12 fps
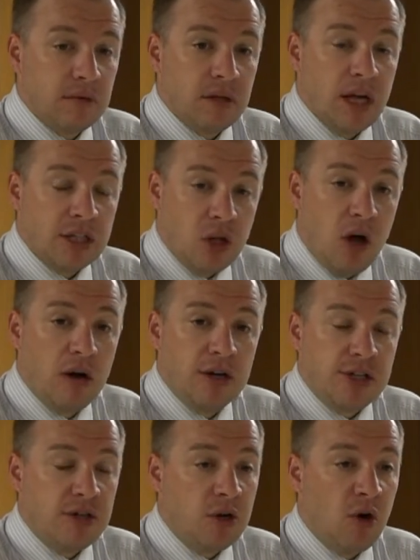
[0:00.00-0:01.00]
as long
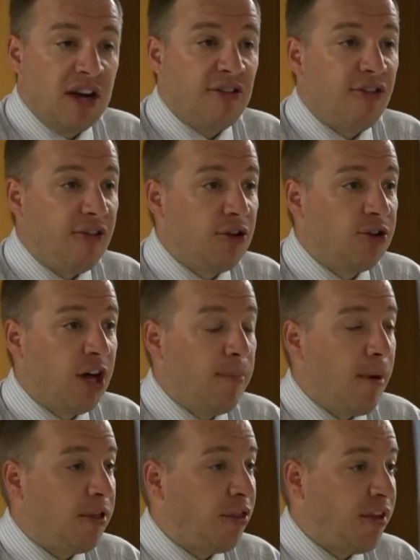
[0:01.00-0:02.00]
as you don't get filled up
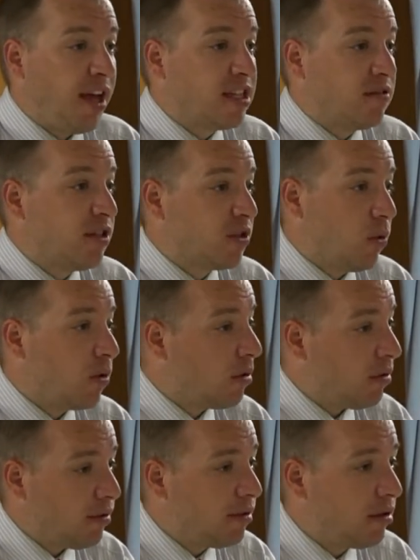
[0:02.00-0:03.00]
on the things of this
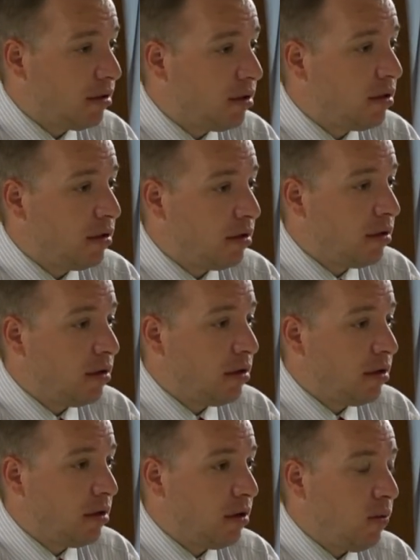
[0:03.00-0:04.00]
world yeah. Yeah.
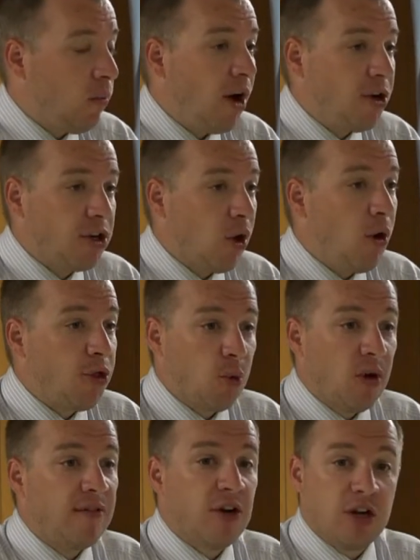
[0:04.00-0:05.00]
while you're going through
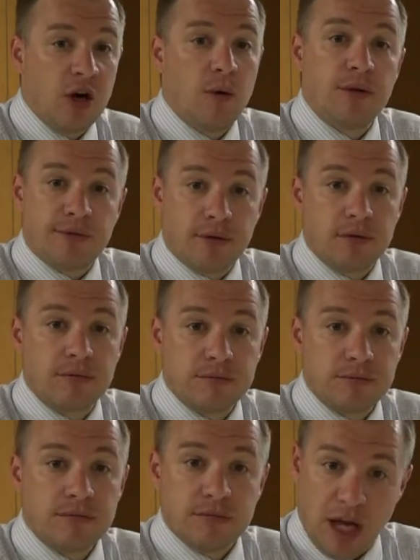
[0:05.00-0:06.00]
whatever you're going through.
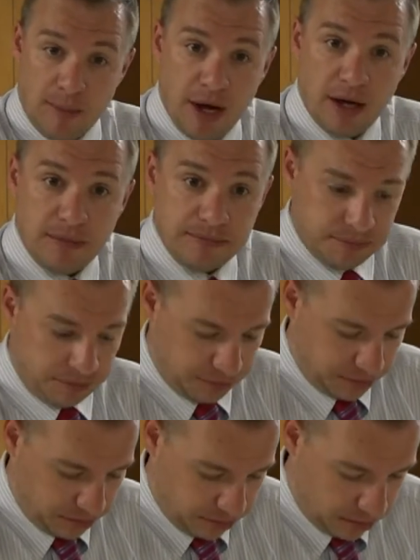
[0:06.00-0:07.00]
Amen?
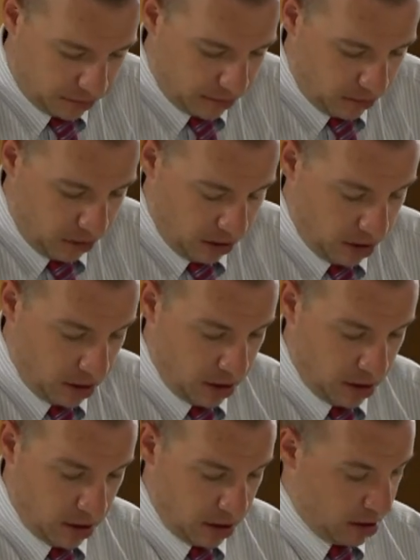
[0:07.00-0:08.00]
Amen.
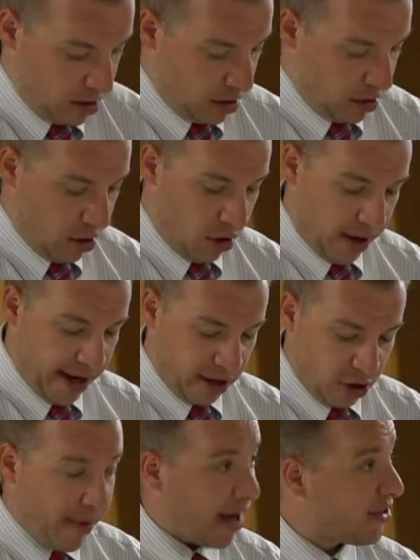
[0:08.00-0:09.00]
All right,
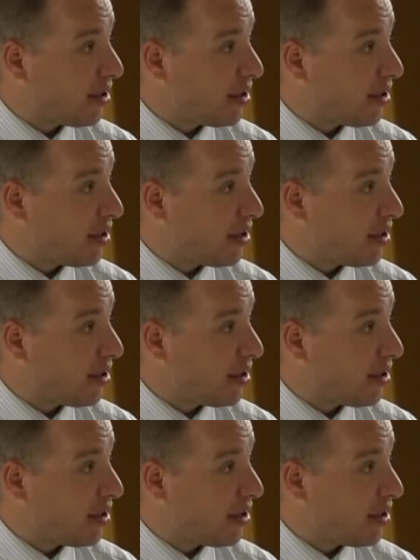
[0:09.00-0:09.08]
go back to